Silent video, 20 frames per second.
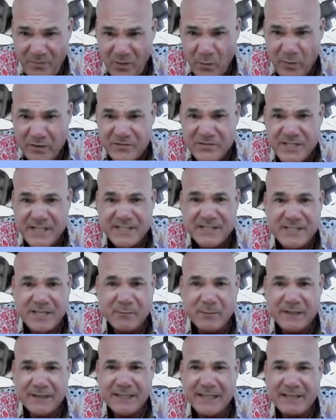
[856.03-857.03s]
we've seen
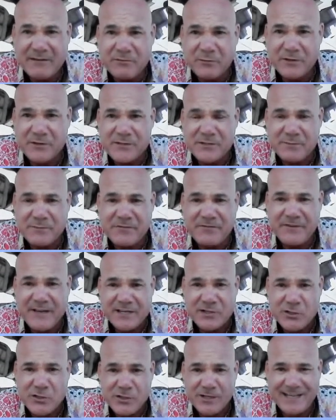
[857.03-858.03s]
someone leave with some
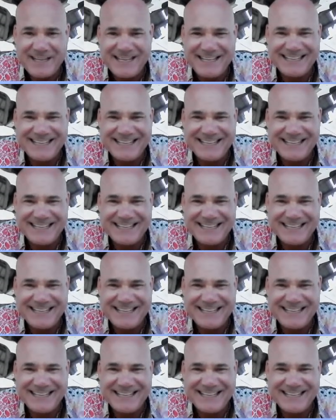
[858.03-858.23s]
fish.